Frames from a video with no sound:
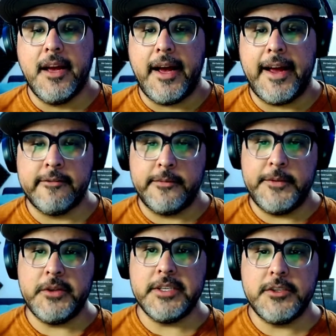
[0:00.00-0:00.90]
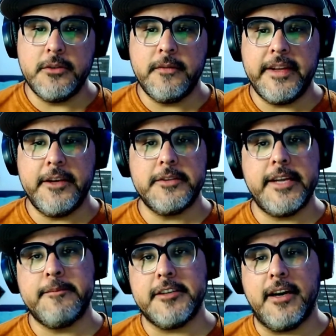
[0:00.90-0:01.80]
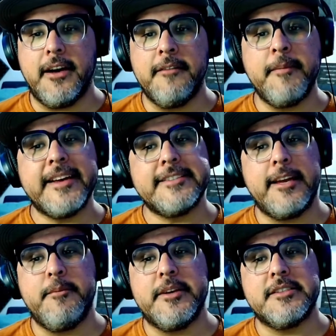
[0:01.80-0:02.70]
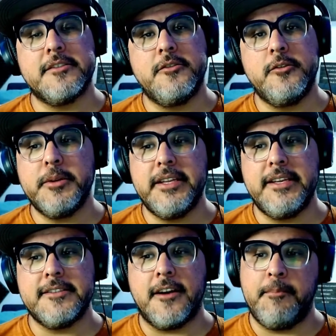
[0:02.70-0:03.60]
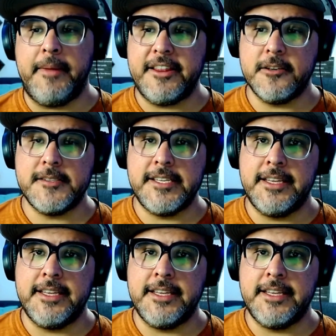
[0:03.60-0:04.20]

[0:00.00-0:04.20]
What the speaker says: I have reviewed the 2 videotapes of my statements to police on May 13,